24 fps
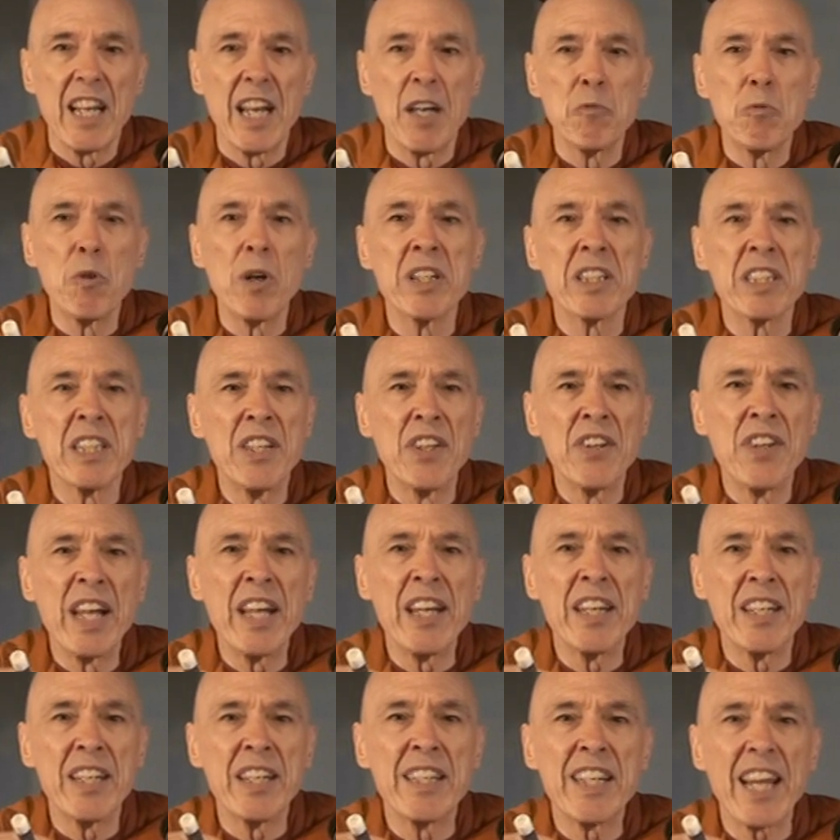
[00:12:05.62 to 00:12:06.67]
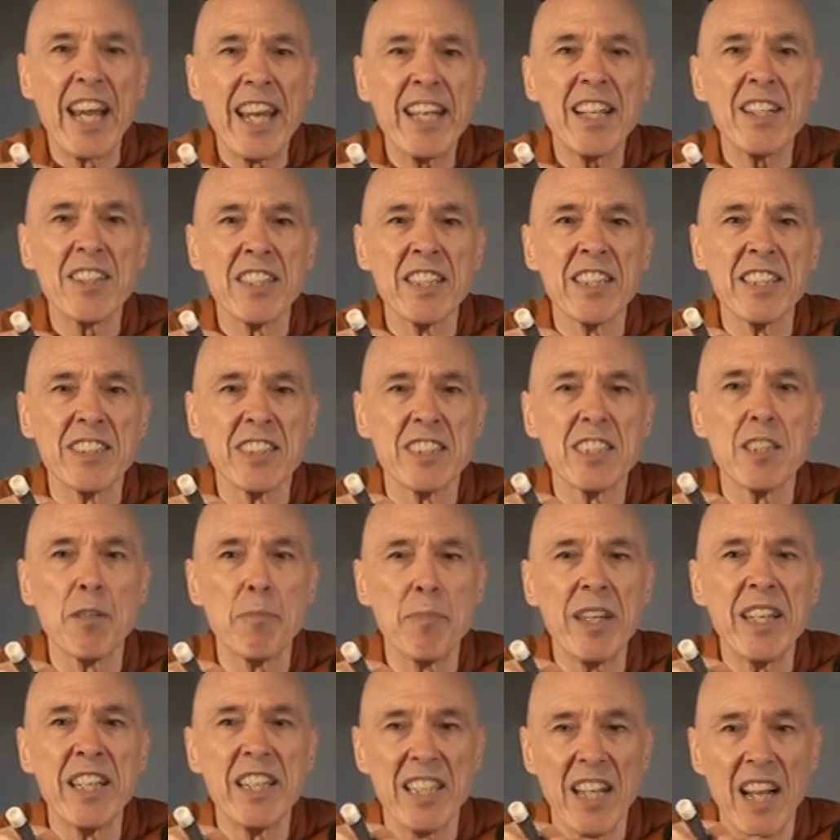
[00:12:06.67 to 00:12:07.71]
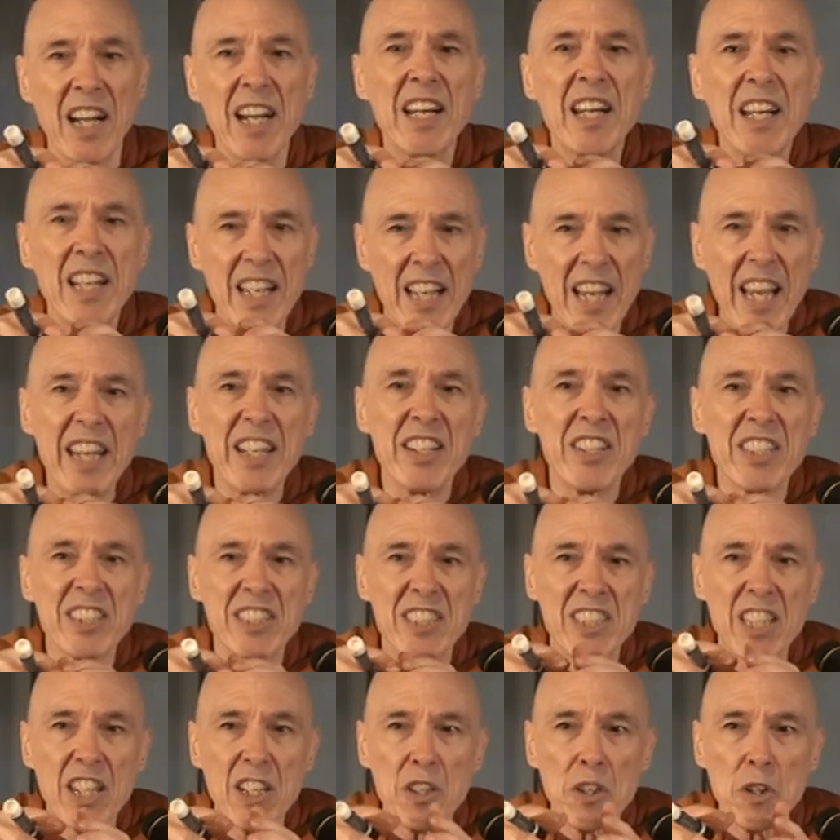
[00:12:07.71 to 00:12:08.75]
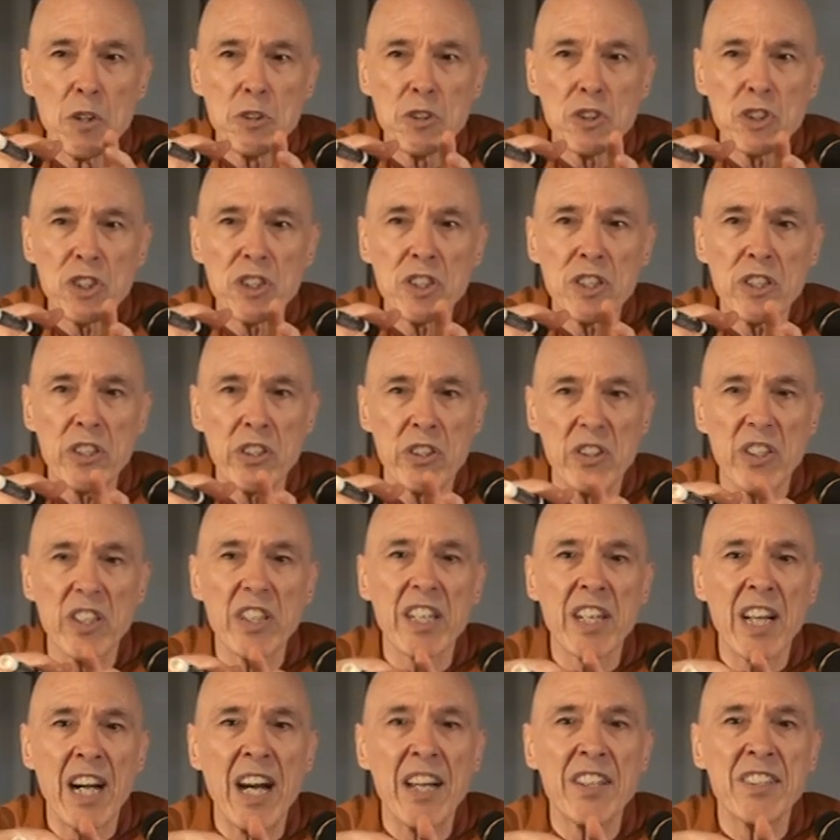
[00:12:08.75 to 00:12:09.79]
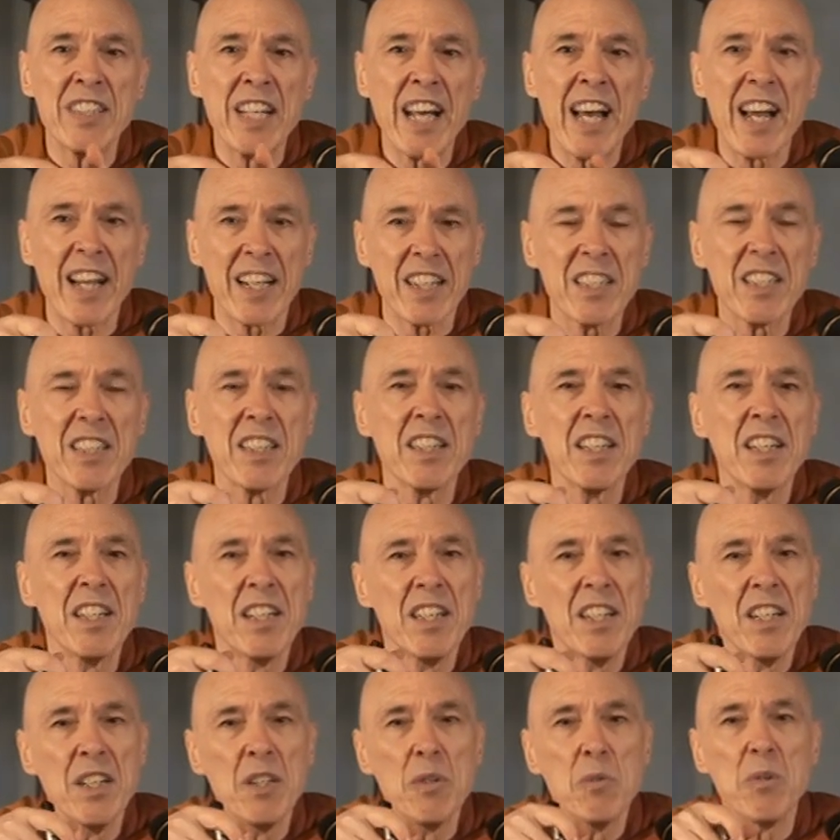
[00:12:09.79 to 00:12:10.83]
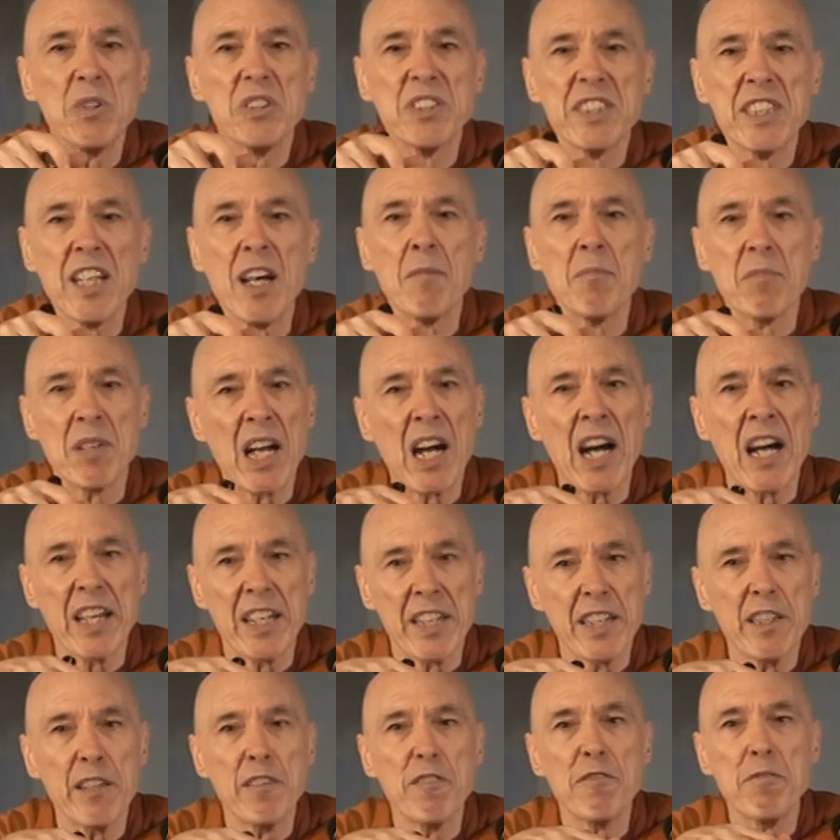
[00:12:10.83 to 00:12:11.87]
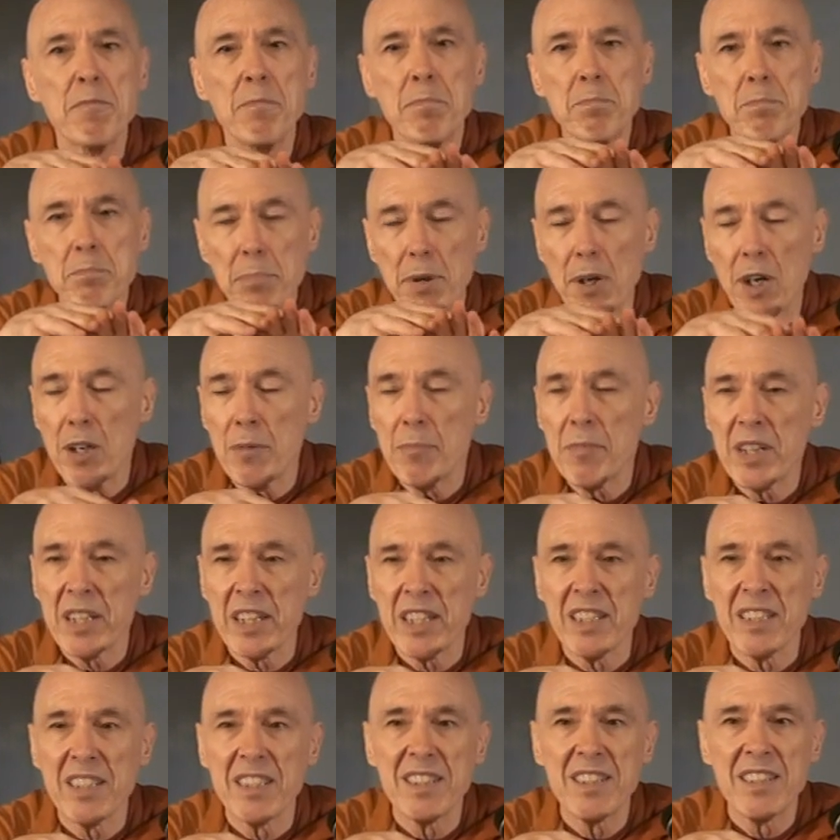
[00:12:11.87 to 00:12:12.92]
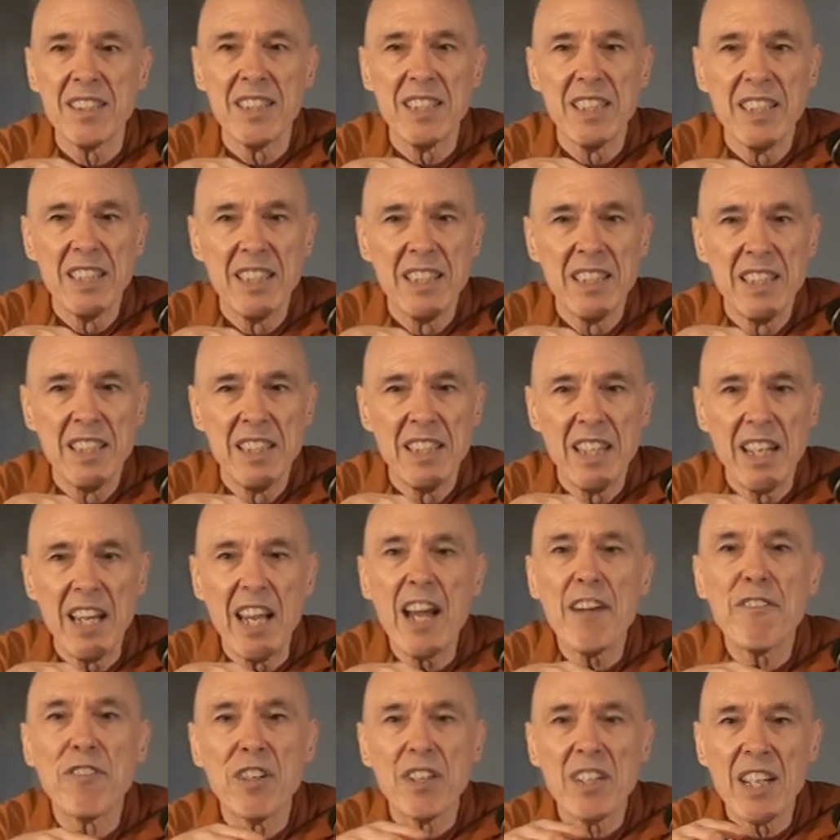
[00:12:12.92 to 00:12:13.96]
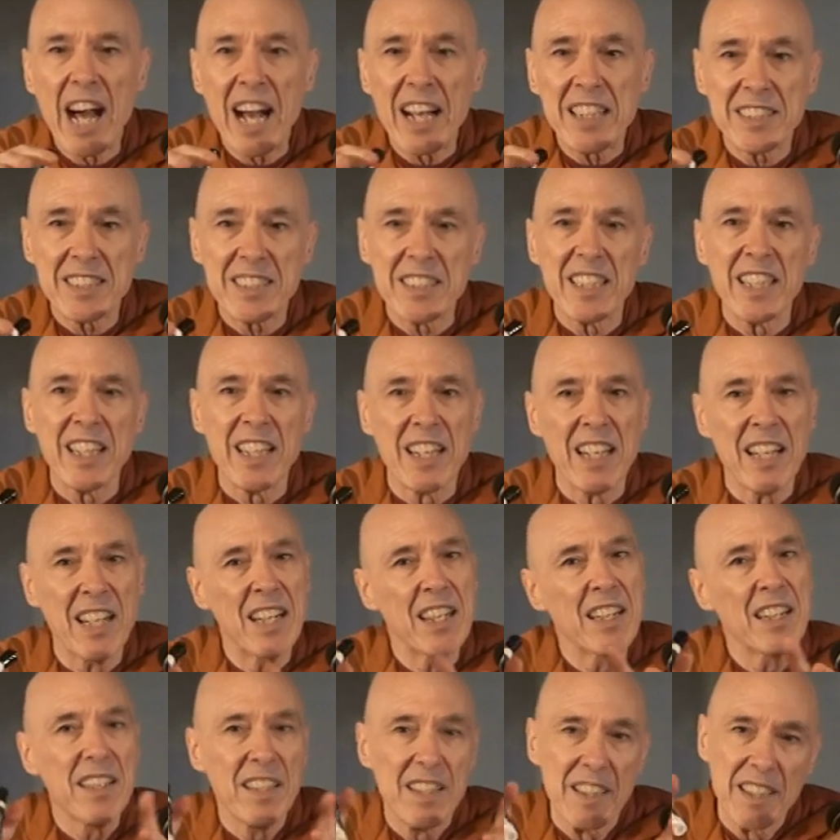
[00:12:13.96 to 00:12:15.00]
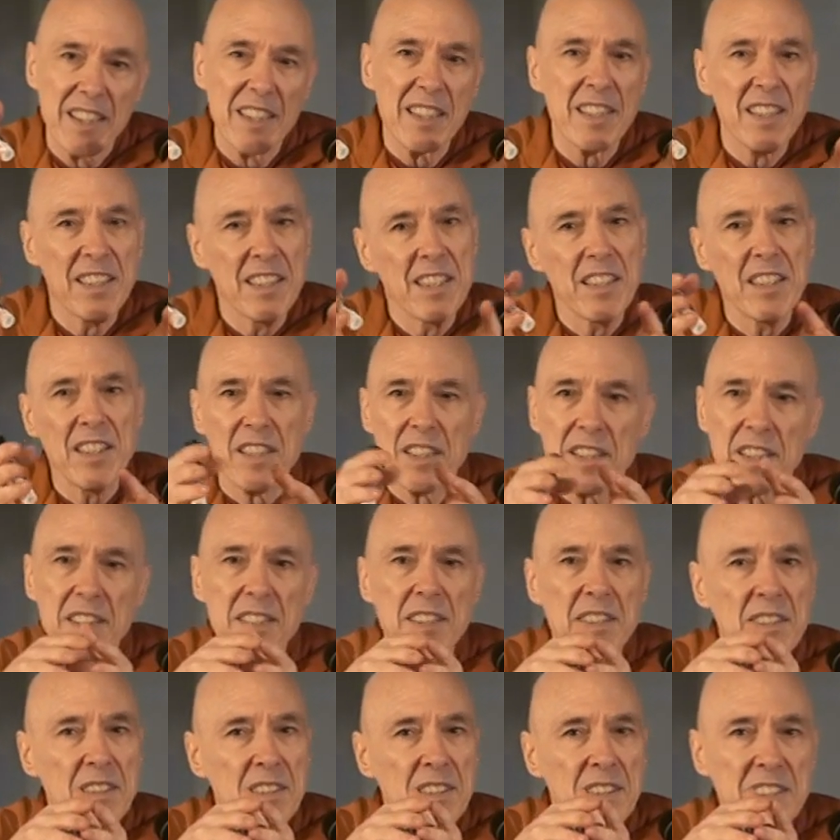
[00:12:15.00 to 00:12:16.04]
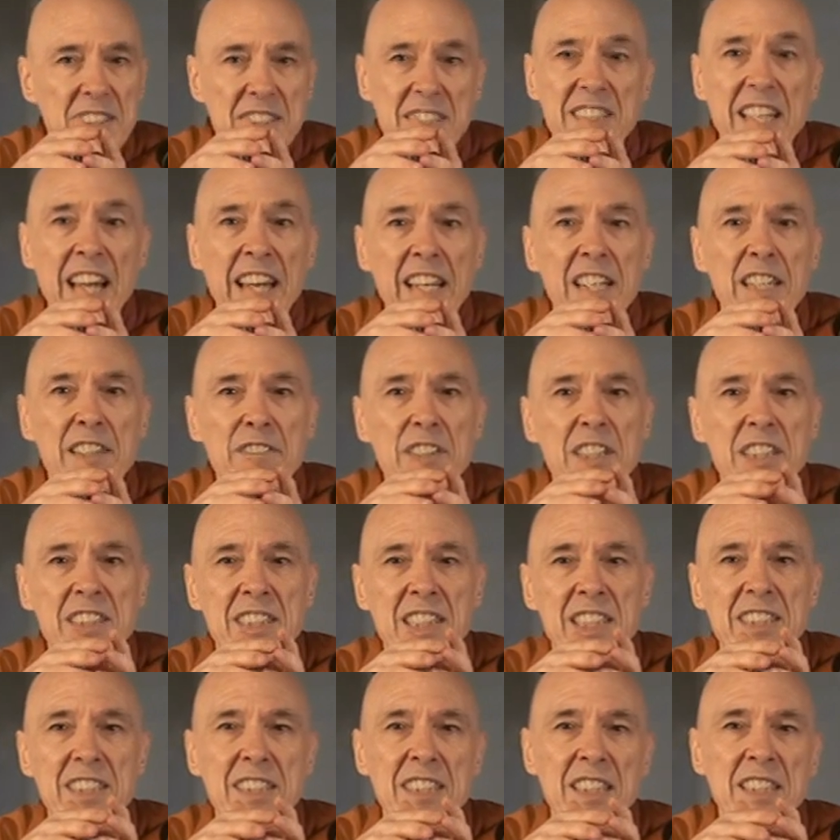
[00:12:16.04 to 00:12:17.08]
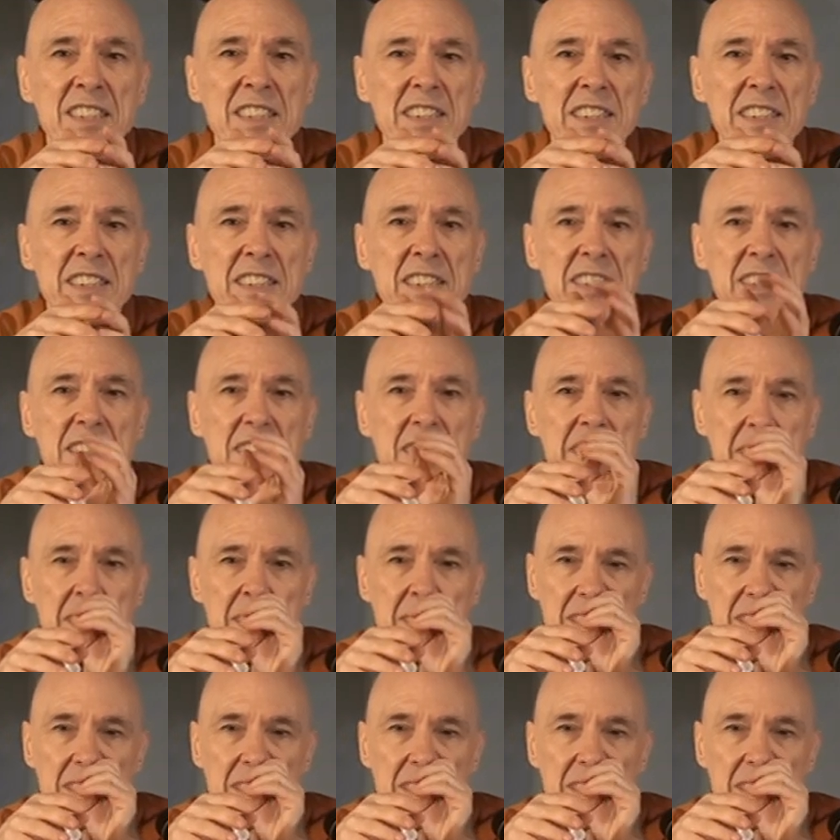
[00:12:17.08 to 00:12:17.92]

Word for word: and one could then take this to be a disclosure of contact with some kind of permanent, everlasting state of existence.